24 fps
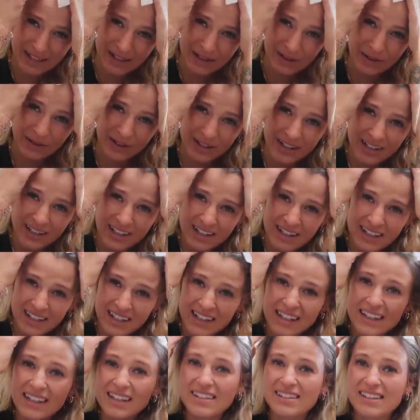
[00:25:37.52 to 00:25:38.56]
though
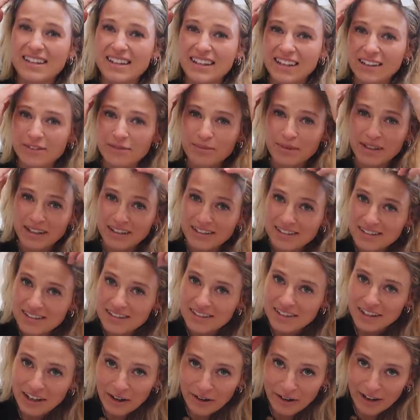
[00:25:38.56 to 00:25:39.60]
is they give me a
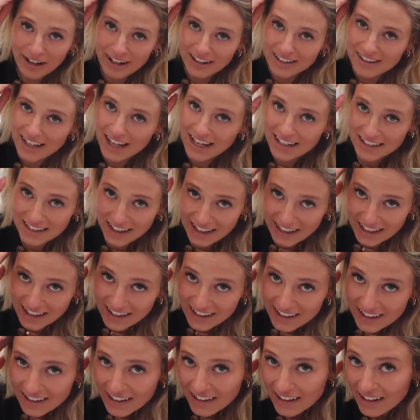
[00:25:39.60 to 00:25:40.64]
serious
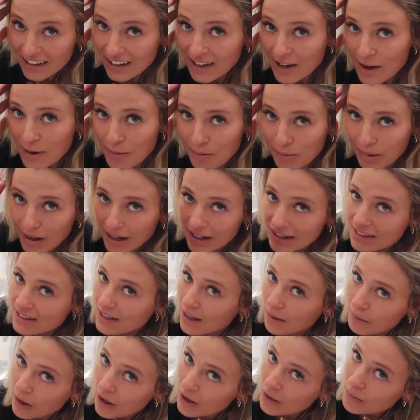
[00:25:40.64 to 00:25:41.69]
headache. But
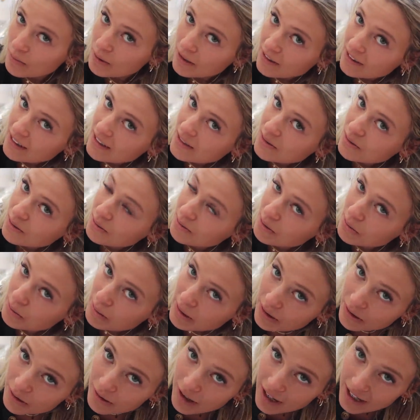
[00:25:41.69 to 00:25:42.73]
I'm hoping this one will
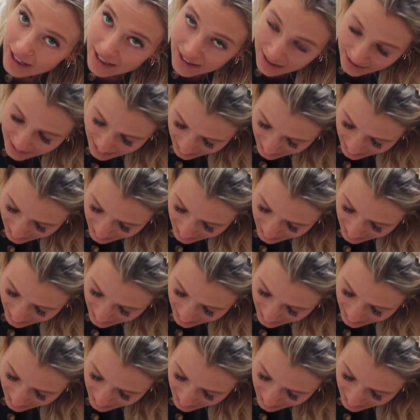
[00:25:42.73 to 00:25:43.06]
be alright